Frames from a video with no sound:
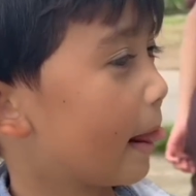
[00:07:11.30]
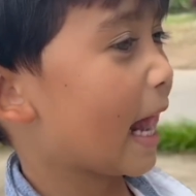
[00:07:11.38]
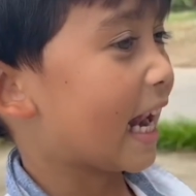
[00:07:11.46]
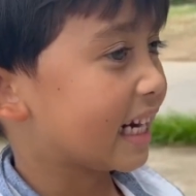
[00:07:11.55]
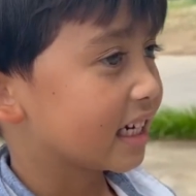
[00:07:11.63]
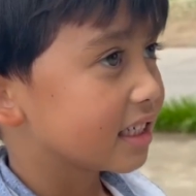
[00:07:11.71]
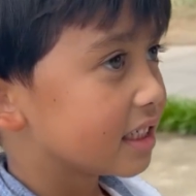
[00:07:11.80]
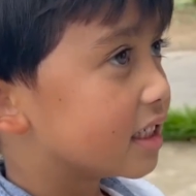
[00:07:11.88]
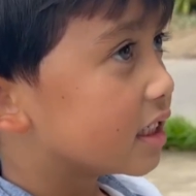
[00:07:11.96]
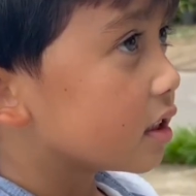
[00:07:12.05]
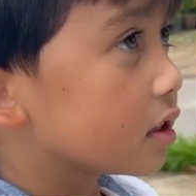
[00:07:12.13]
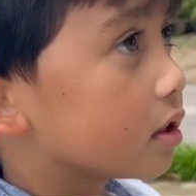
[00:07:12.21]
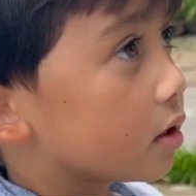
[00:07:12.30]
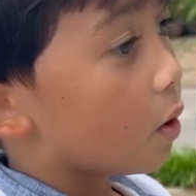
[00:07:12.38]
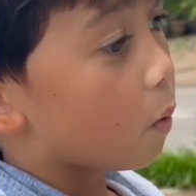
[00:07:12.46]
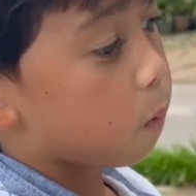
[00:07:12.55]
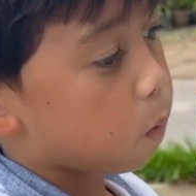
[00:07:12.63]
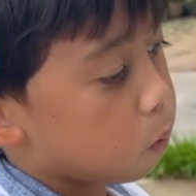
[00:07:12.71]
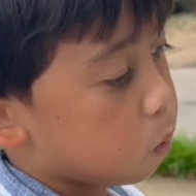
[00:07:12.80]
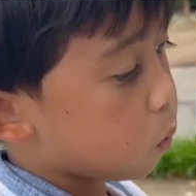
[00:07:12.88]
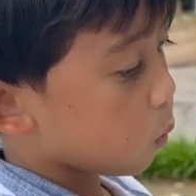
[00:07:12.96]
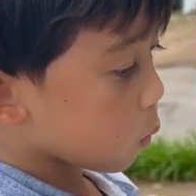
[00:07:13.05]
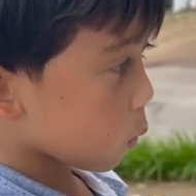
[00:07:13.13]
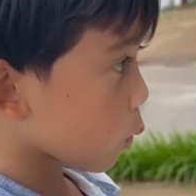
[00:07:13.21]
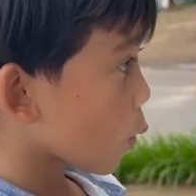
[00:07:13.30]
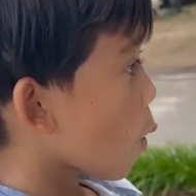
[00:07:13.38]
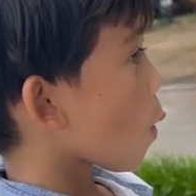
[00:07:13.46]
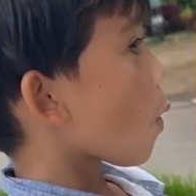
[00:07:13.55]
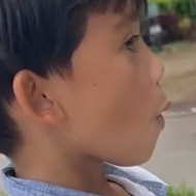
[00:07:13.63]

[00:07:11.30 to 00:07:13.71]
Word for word: Look, you're growing up so big. I can't even believe